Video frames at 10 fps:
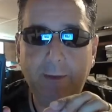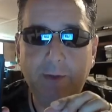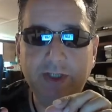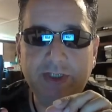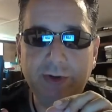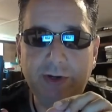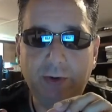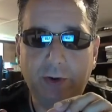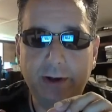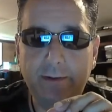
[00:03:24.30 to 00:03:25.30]
when you turn it
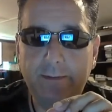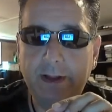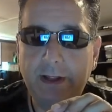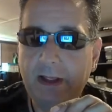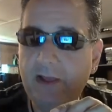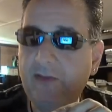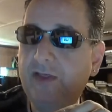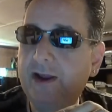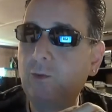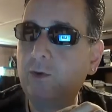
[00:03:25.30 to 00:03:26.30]
on,
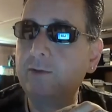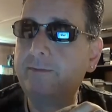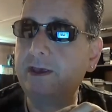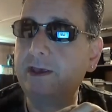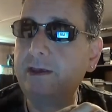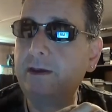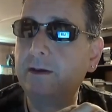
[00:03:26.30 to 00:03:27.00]
there will be,